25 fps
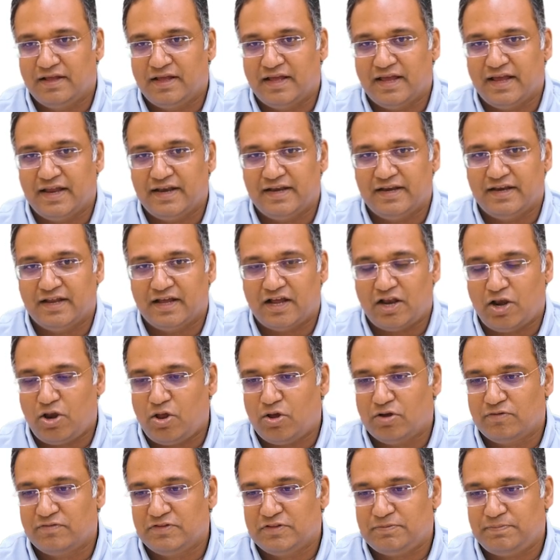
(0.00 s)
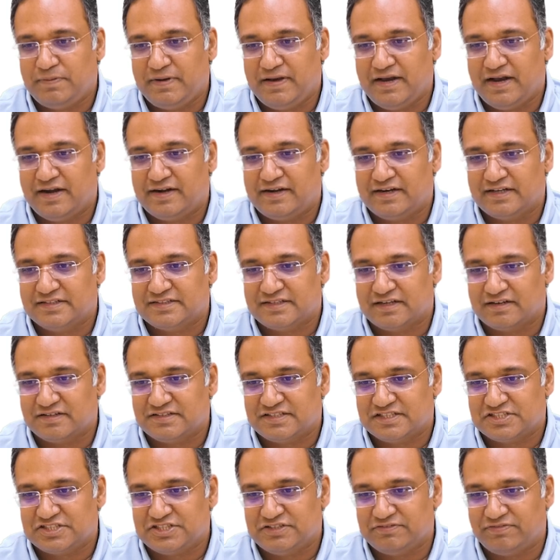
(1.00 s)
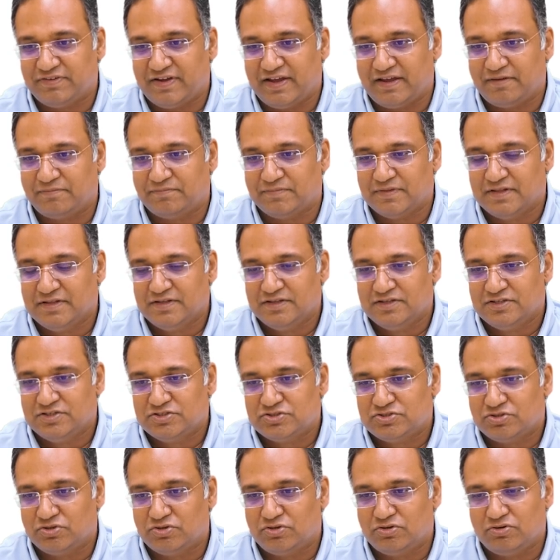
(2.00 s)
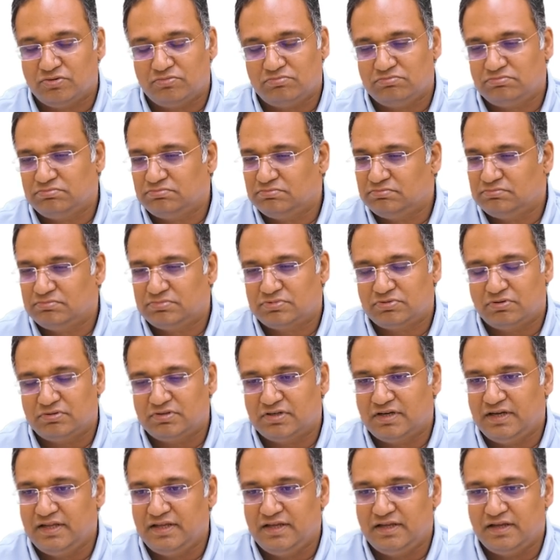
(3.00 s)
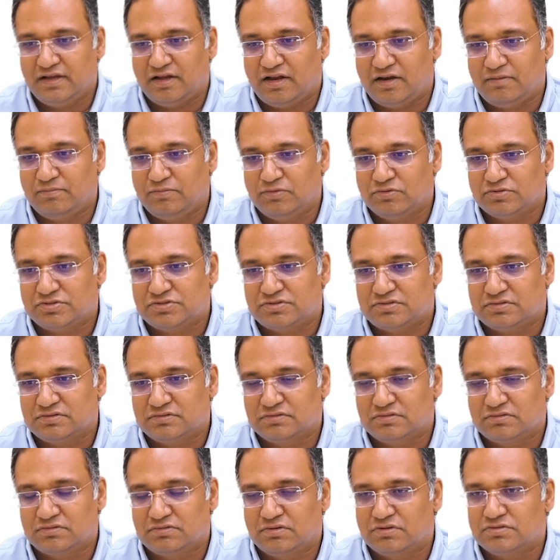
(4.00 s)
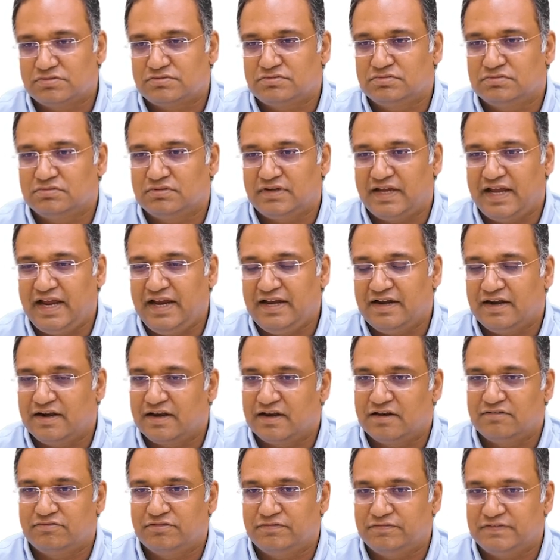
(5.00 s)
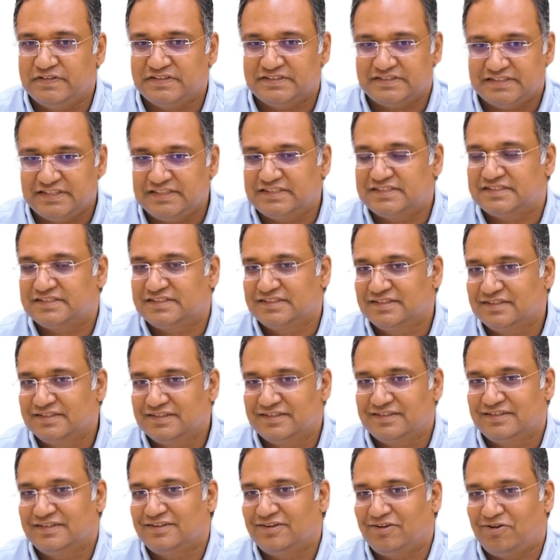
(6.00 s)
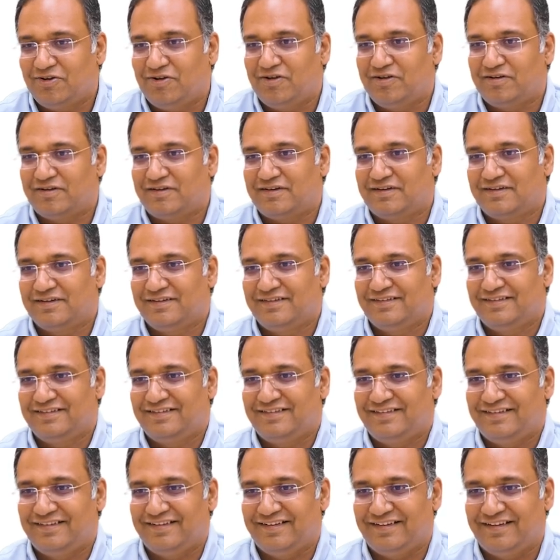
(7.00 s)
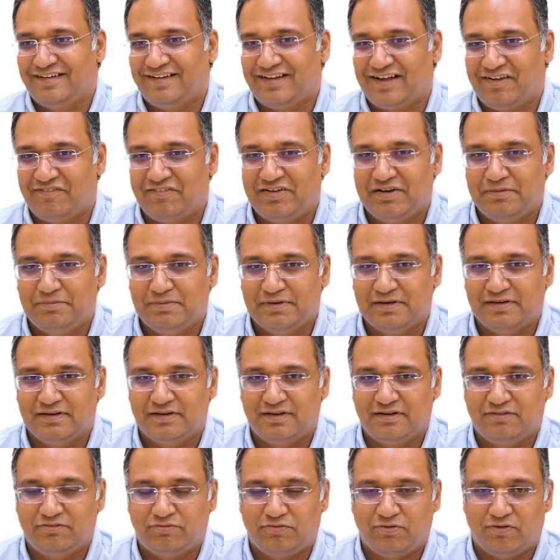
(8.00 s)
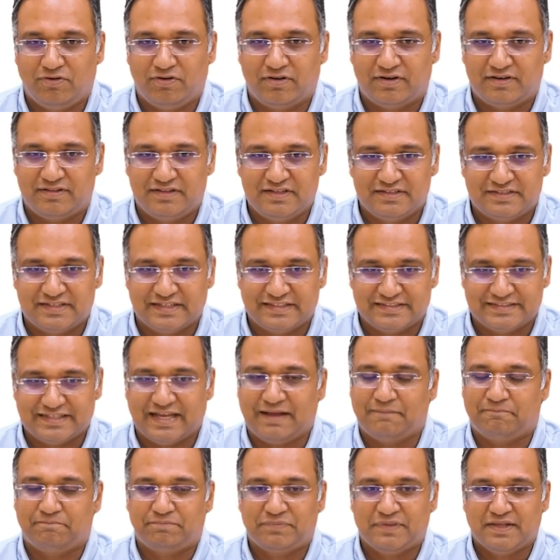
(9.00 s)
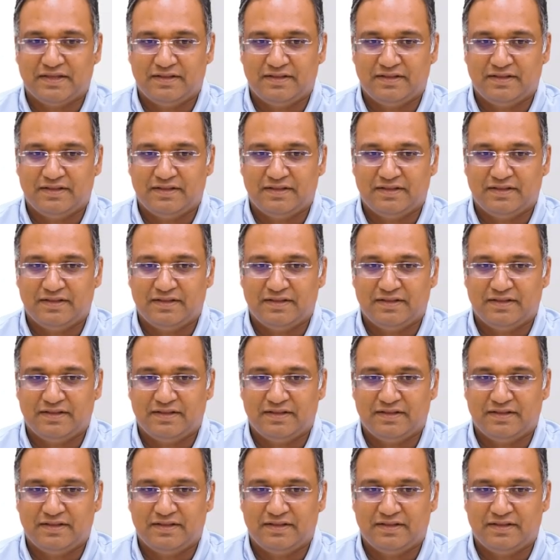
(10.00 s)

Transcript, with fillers: and along with pediatrics around 65. So, totally almost close to 850 seats are available for this exam.